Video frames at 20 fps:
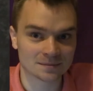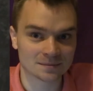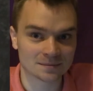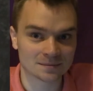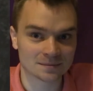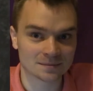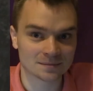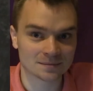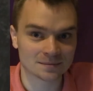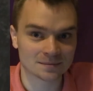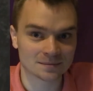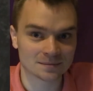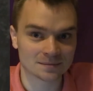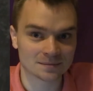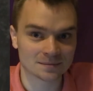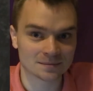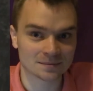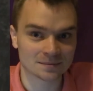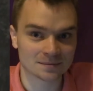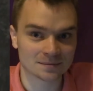
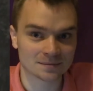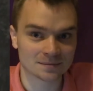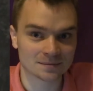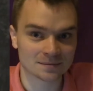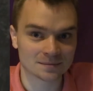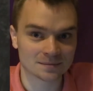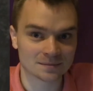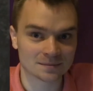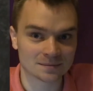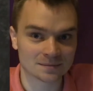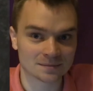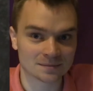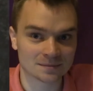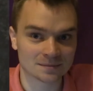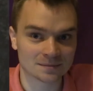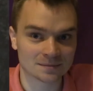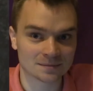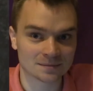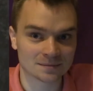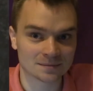Sanctions from Saudi
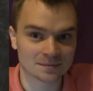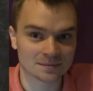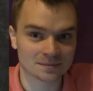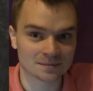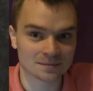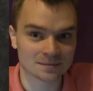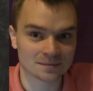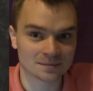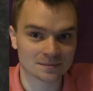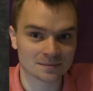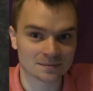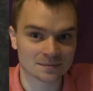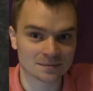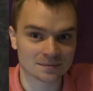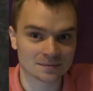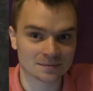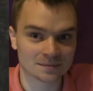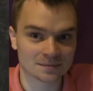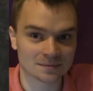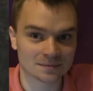Arabia are the
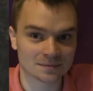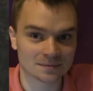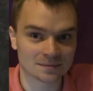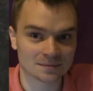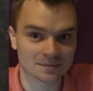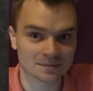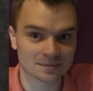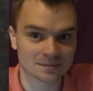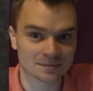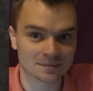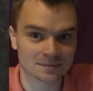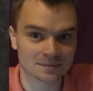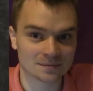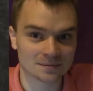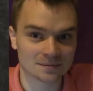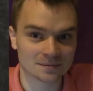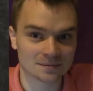lunch detention of the